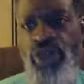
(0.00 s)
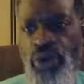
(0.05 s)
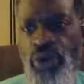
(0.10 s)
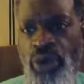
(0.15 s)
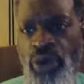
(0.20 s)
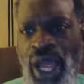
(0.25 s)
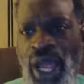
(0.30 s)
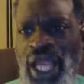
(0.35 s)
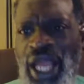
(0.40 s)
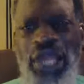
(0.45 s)
I
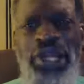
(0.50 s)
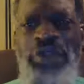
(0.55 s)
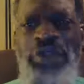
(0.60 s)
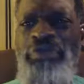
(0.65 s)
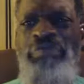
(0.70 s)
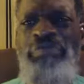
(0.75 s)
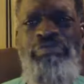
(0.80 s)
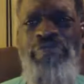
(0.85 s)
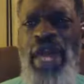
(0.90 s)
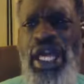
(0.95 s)
couldn't
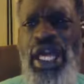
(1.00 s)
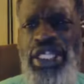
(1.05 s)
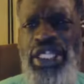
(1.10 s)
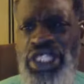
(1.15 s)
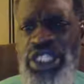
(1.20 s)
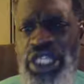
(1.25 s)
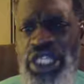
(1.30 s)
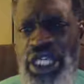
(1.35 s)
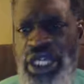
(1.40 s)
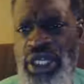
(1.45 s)
imagine it,
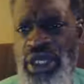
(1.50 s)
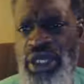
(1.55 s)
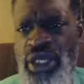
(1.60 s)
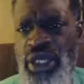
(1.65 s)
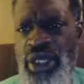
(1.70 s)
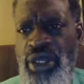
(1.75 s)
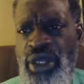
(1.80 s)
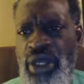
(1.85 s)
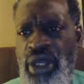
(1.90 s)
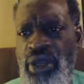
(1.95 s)

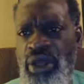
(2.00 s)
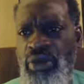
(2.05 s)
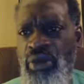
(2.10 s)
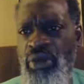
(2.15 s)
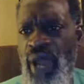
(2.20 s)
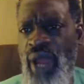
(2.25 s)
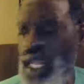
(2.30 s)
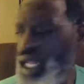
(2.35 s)
right?